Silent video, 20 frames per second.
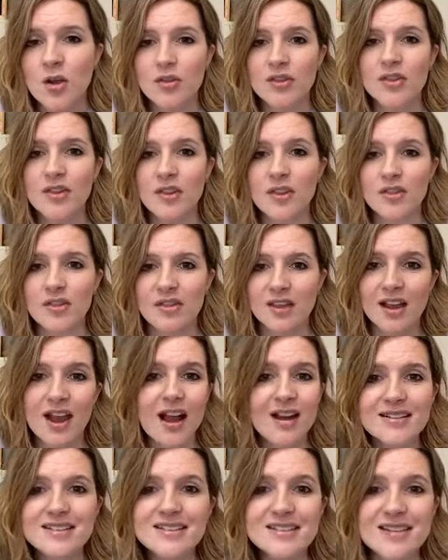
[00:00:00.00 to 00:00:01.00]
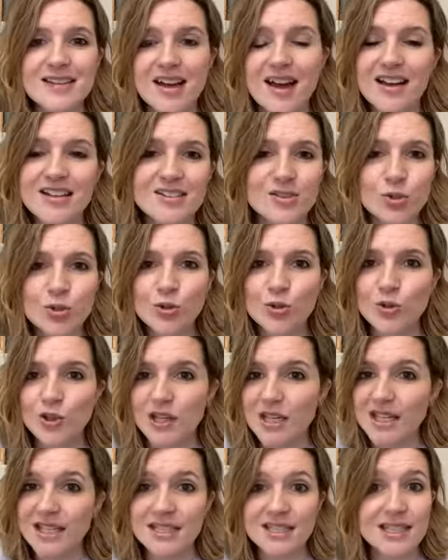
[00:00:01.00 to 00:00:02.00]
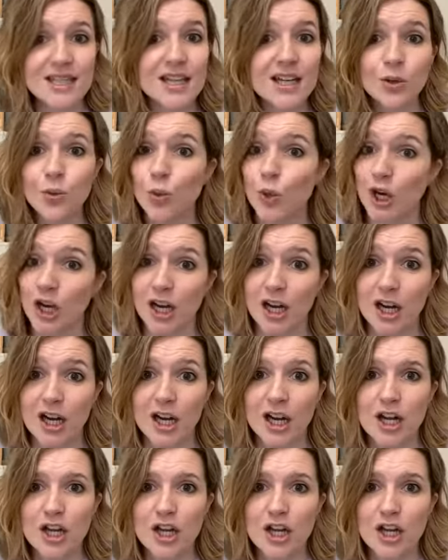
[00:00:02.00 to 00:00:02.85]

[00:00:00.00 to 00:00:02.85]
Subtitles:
The constant hustle isn't going to work.